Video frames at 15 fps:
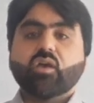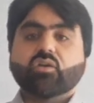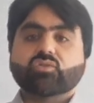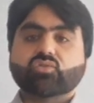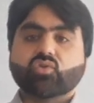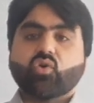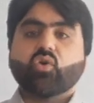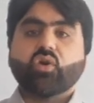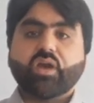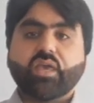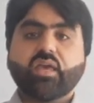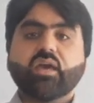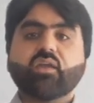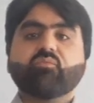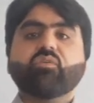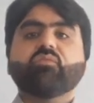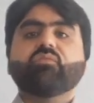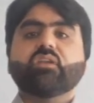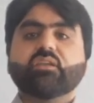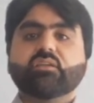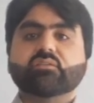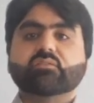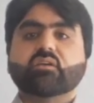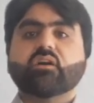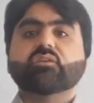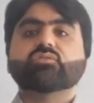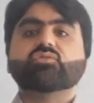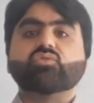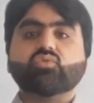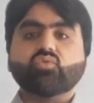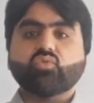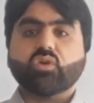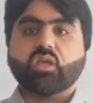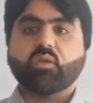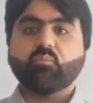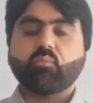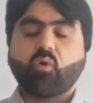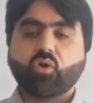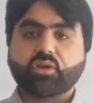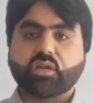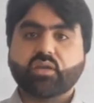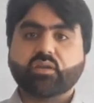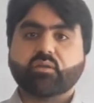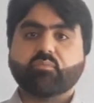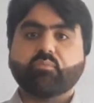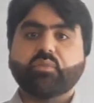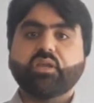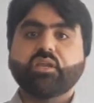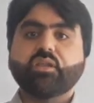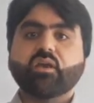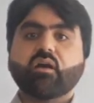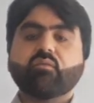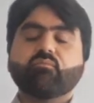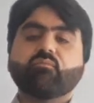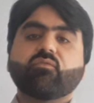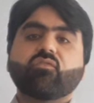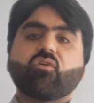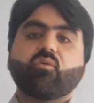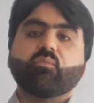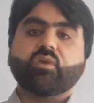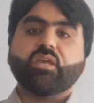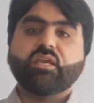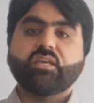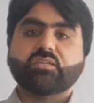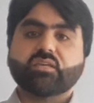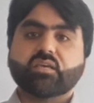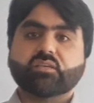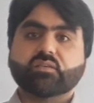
So here we will discuss two important media from each